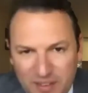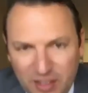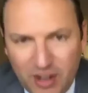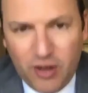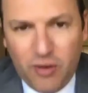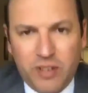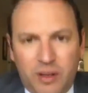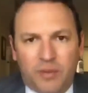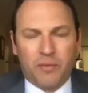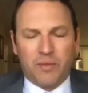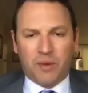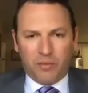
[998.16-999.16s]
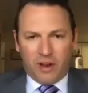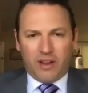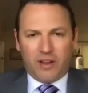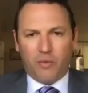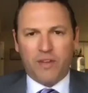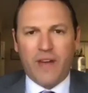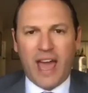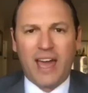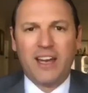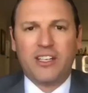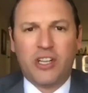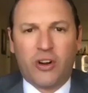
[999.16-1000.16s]
you know, we've had
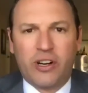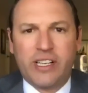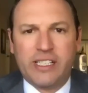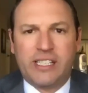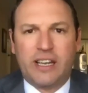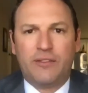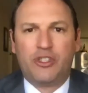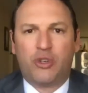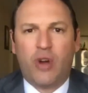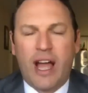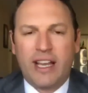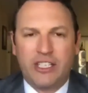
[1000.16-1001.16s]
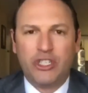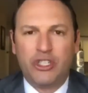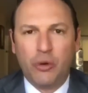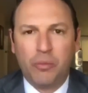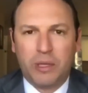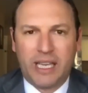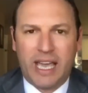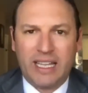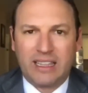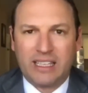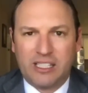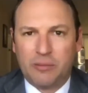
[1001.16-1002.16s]
attorneys that have tried to
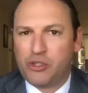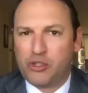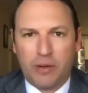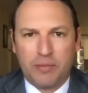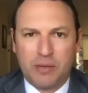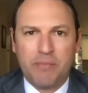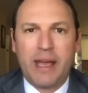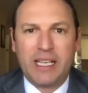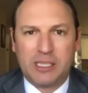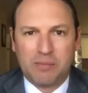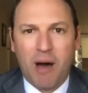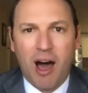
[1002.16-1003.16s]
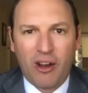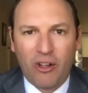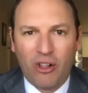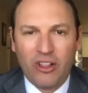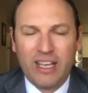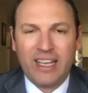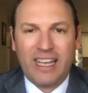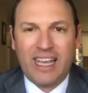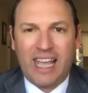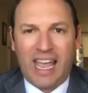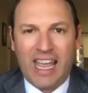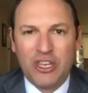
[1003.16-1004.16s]
duplicate the subscription based model.
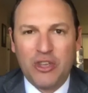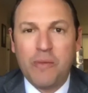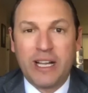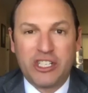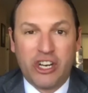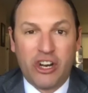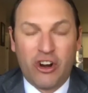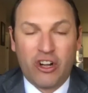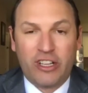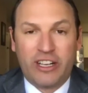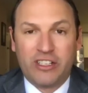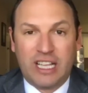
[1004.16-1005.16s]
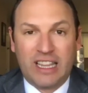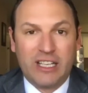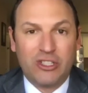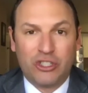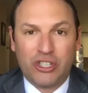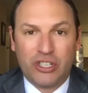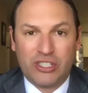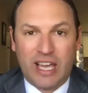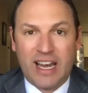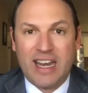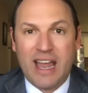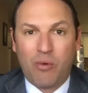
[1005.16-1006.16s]
And you mentioned it earlier is that Legal Shield's got
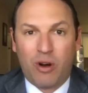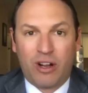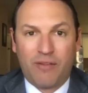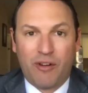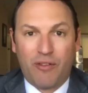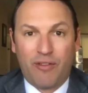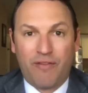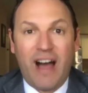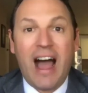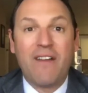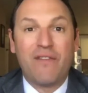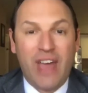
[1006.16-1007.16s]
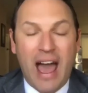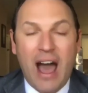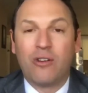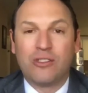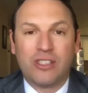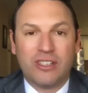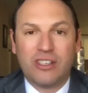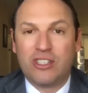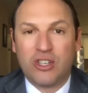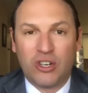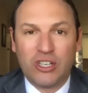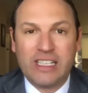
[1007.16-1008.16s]
a network of over 5,000
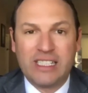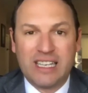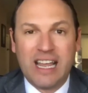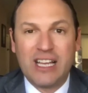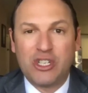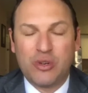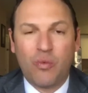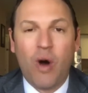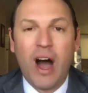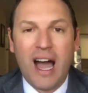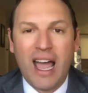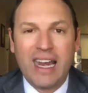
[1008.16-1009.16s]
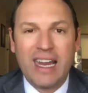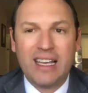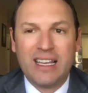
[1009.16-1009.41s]
attorneys nationwide